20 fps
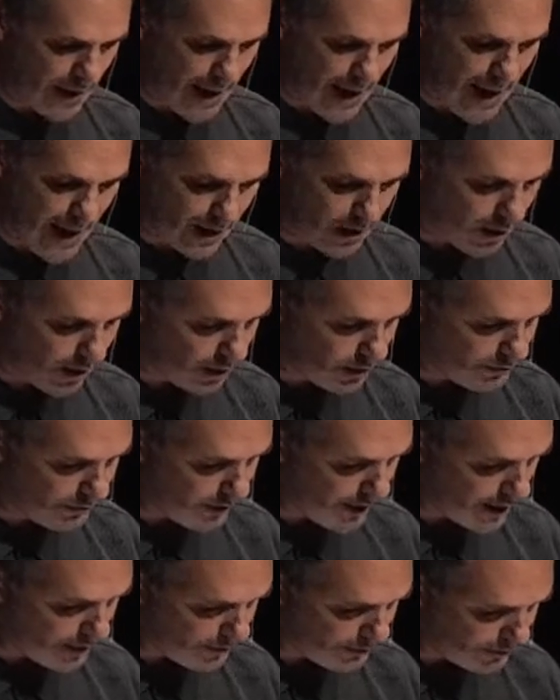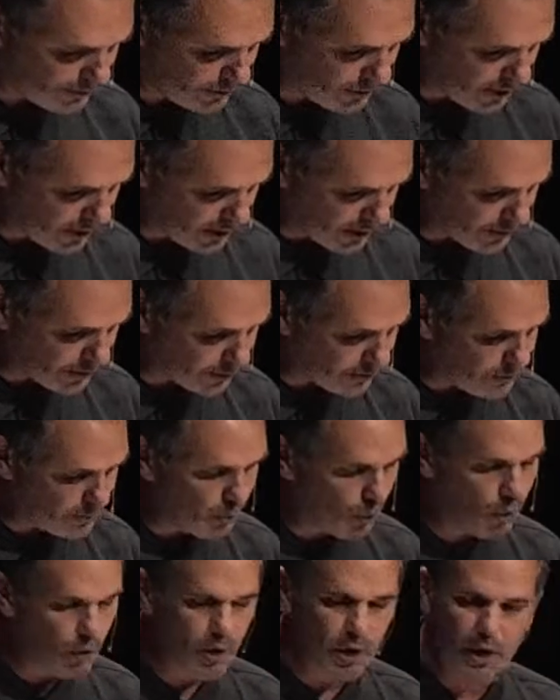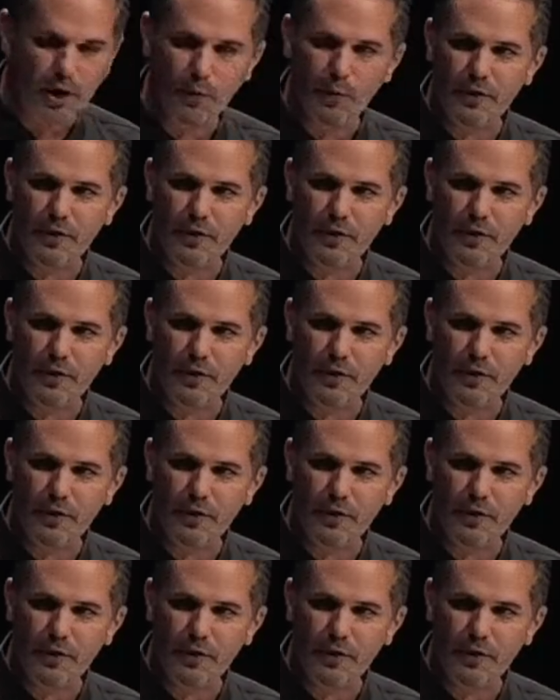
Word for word: at our text this morning.